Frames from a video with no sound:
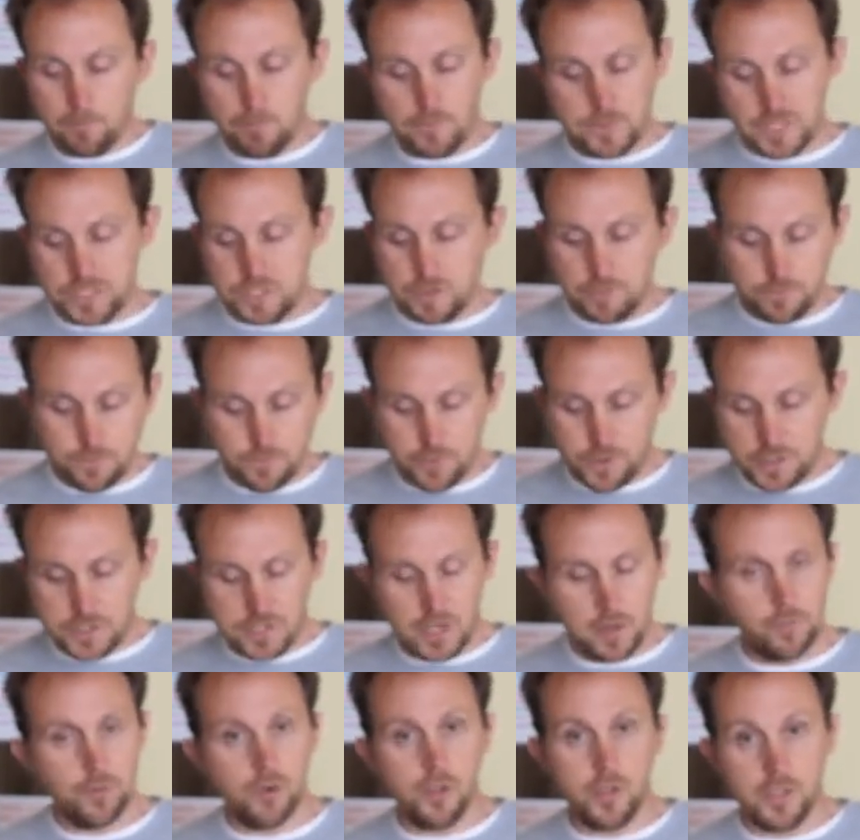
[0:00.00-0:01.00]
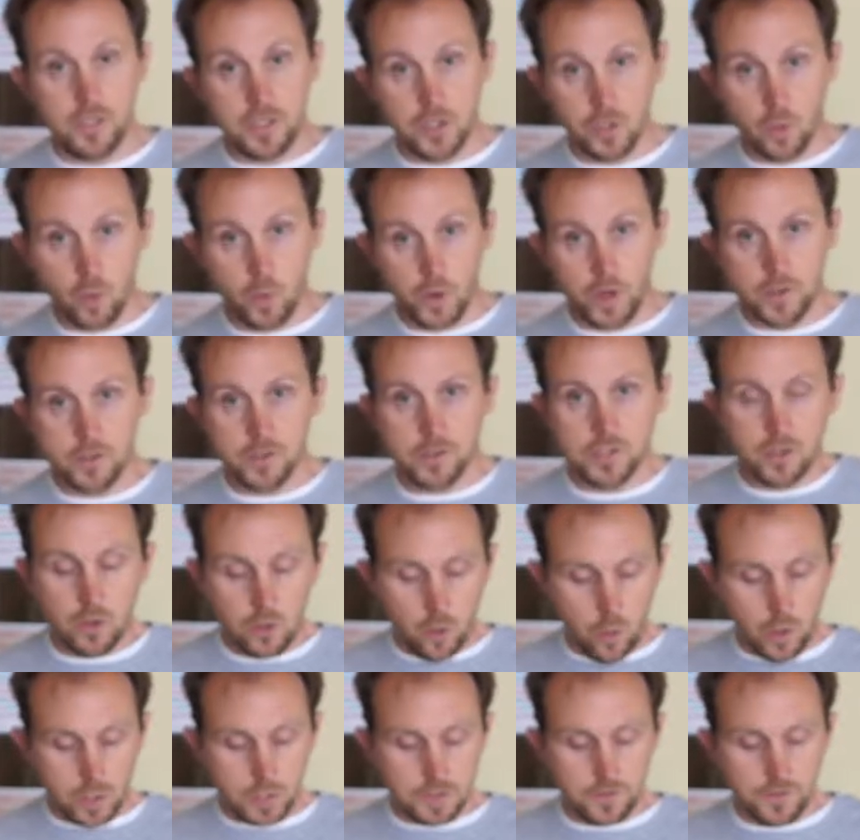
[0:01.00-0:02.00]
Doesn't freeze up really in the winter, so
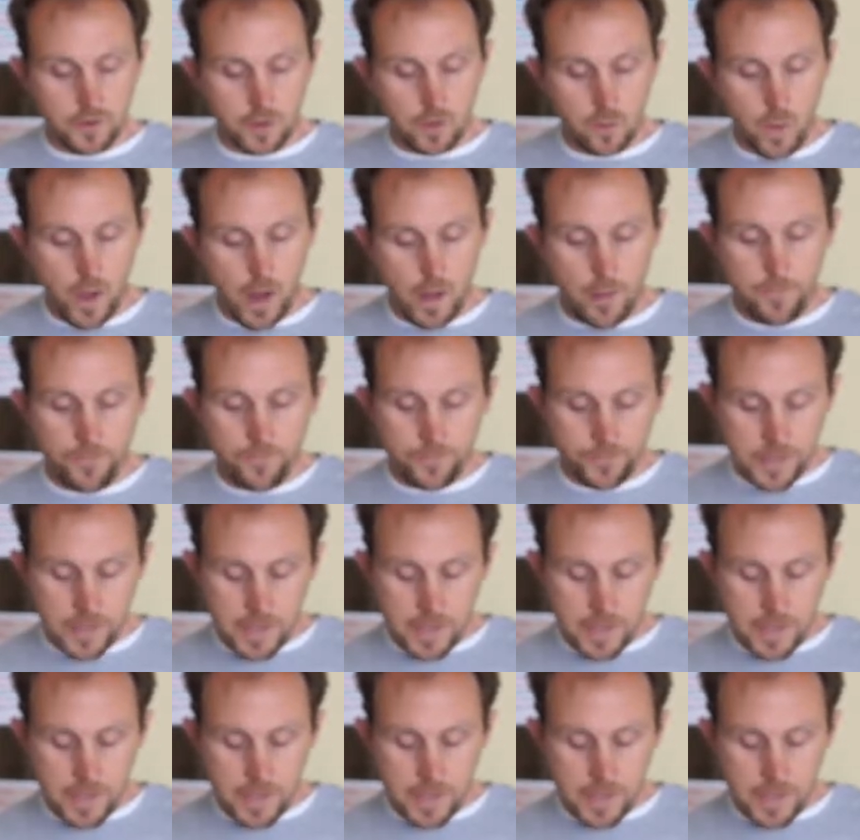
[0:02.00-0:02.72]
it works very well.